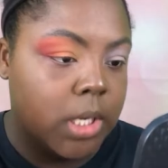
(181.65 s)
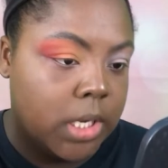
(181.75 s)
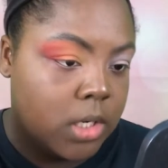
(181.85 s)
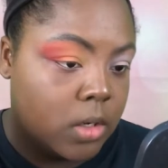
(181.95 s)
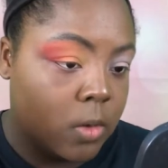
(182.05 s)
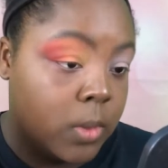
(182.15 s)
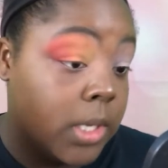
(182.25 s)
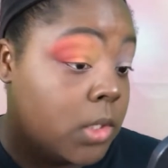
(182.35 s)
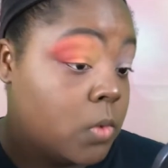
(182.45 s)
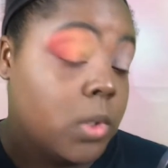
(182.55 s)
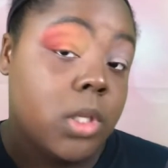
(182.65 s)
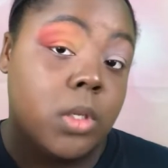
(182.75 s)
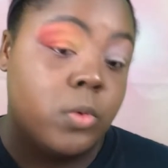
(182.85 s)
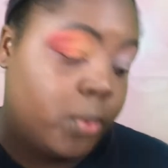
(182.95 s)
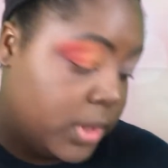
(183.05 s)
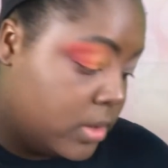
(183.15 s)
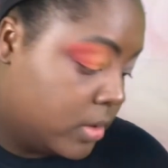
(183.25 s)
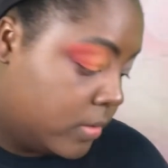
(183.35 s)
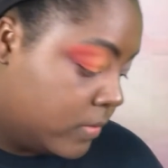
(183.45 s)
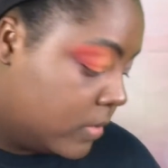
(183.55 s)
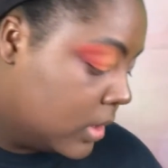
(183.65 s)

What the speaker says: And go into a little bit of